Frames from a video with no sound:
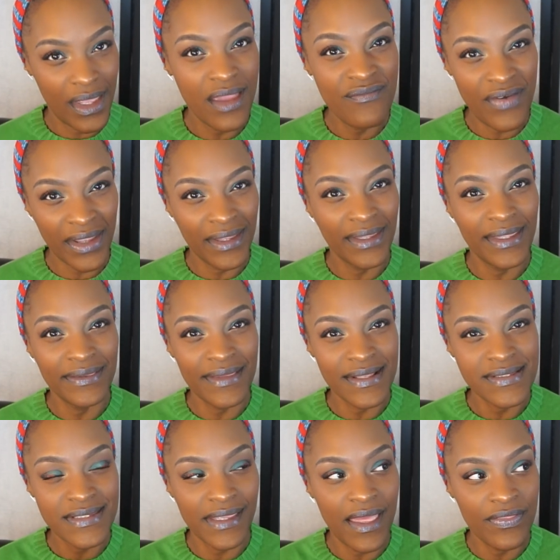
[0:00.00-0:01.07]
if I can get that
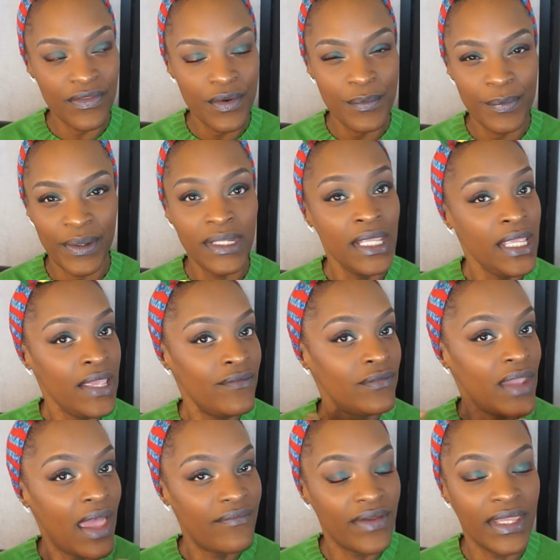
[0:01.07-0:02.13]
together. But if
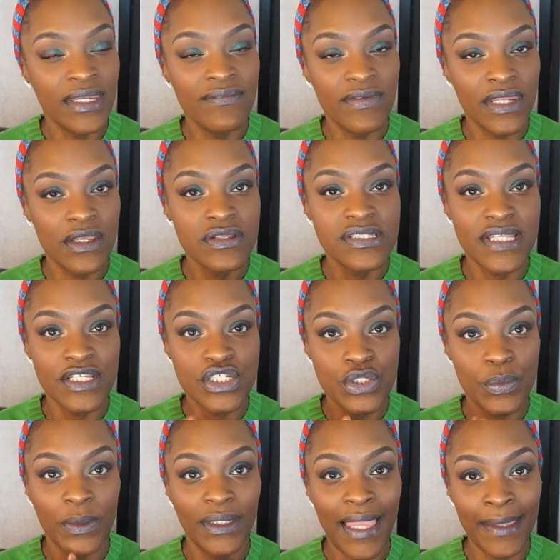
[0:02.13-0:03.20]
you have any videos that you
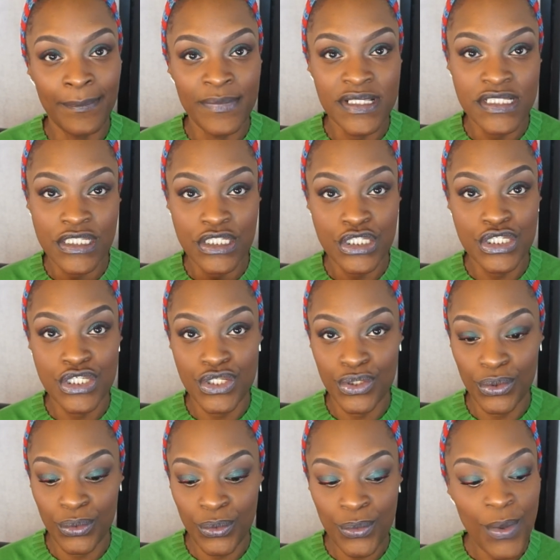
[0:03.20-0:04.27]
would like me to
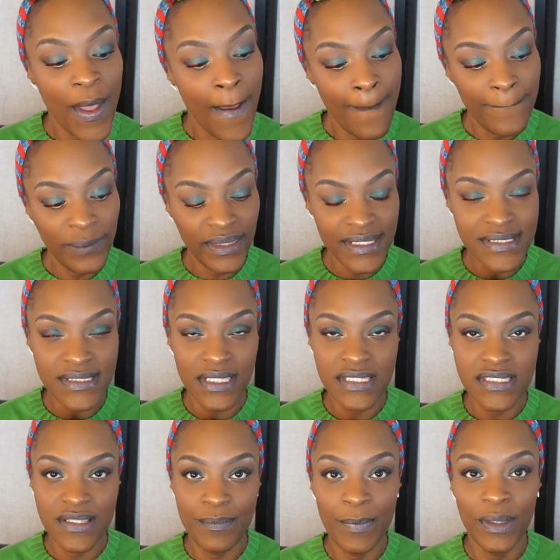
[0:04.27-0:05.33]
do, please
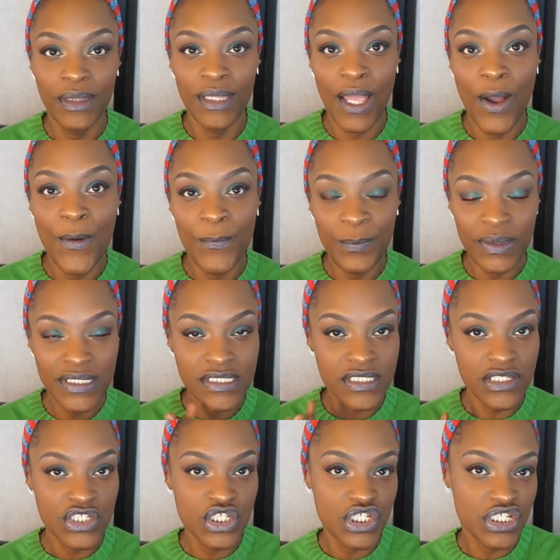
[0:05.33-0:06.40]
list it below. Please
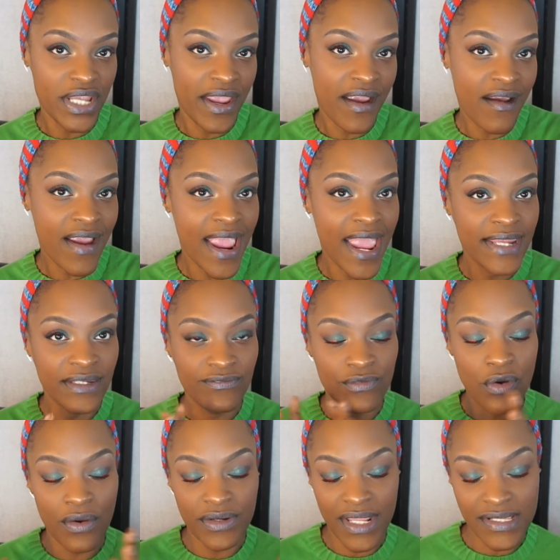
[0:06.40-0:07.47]
share. And if you
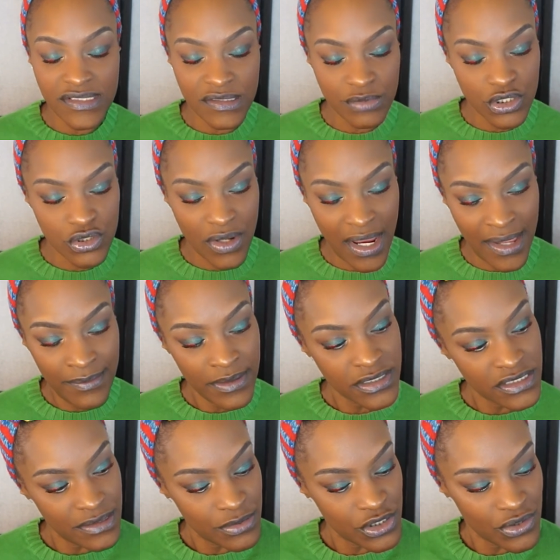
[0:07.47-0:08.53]
are not subscribed,
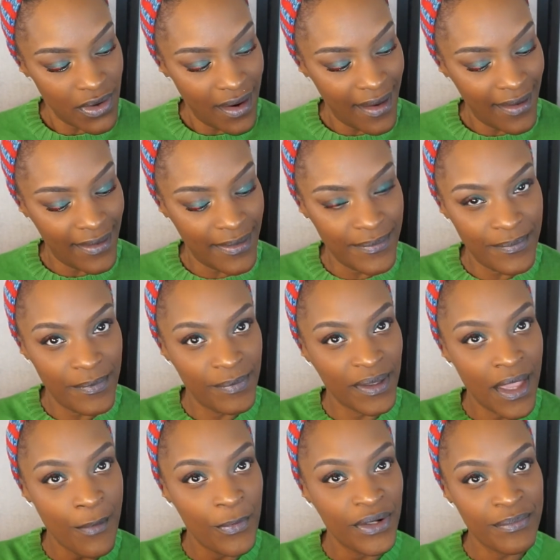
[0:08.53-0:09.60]
subscribe.
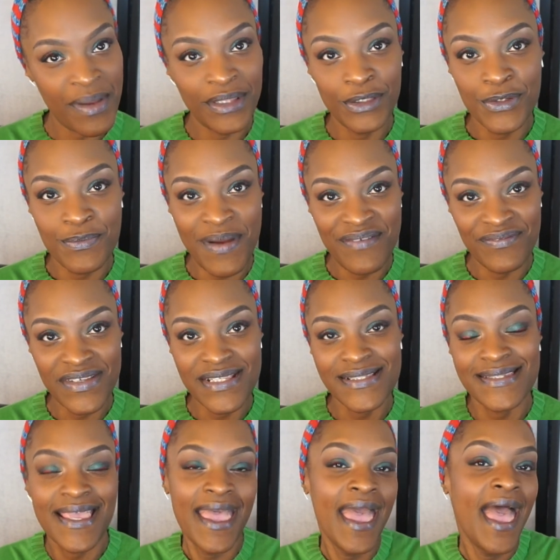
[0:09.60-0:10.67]
Become one of my little
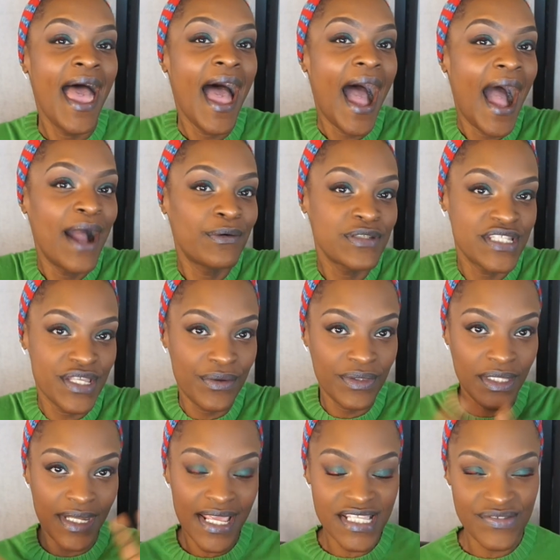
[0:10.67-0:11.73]
Muffins. I will see you in
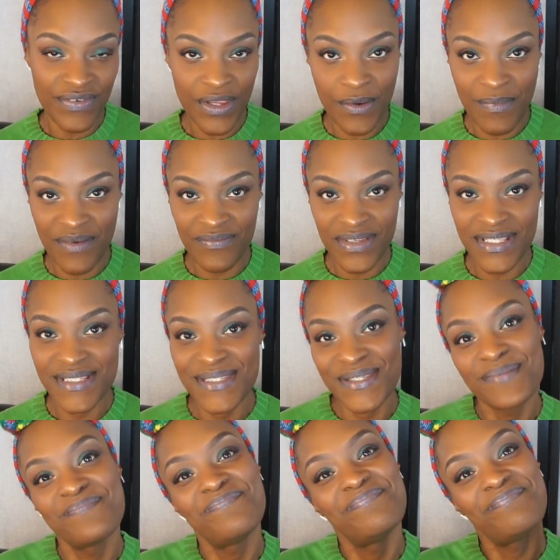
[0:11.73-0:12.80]
the next video, Muffins.
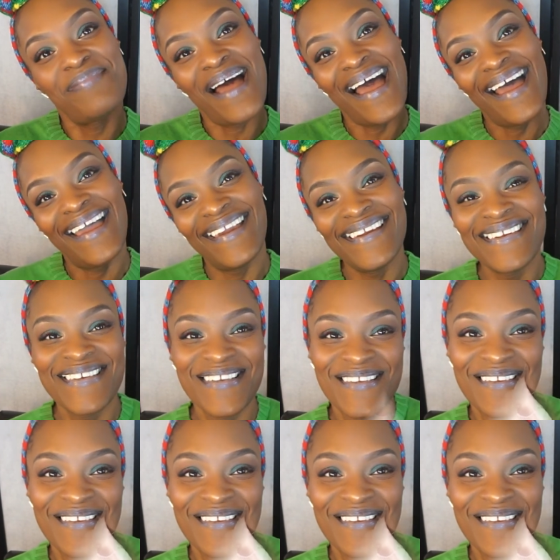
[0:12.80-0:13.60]
Bye.